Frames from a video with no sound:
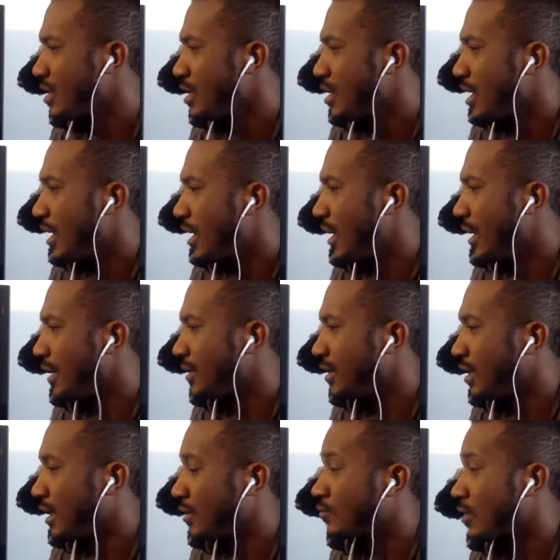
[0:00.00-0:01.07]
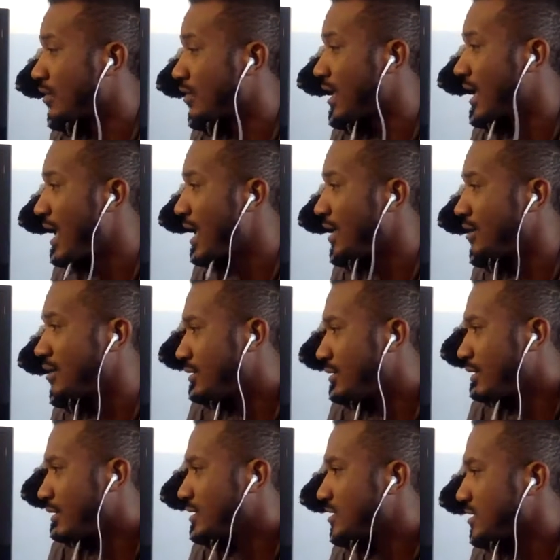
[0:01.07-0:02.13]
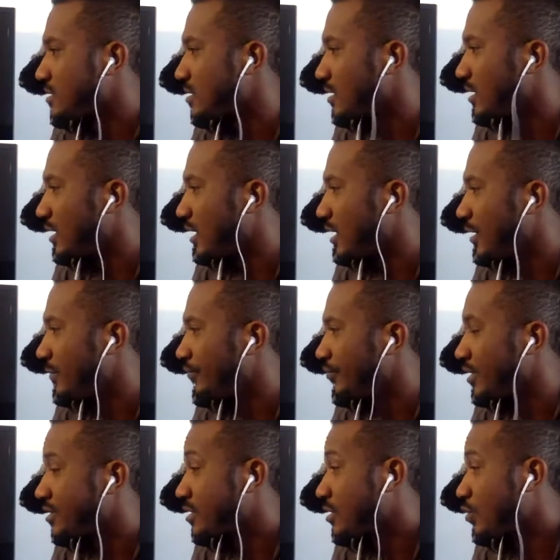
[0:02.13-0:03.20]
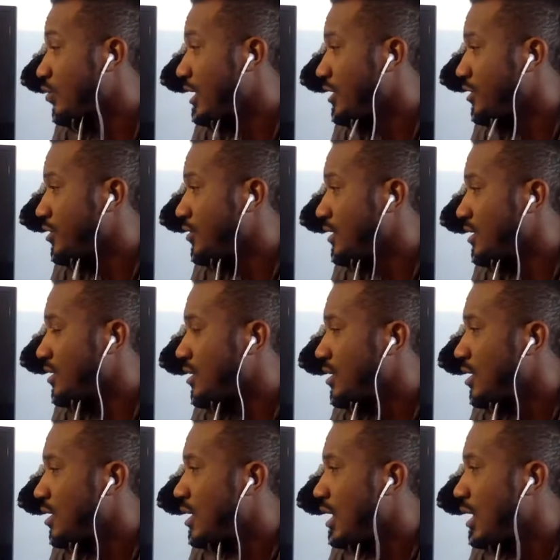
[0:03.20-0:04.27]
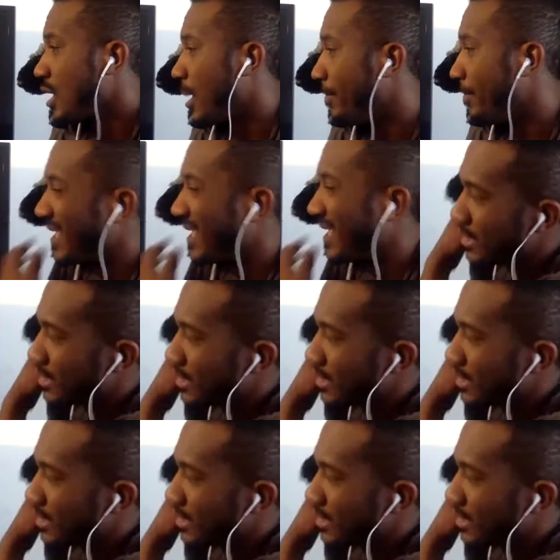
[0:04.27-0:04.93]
And run that ad. It's just it's a good way to do it. But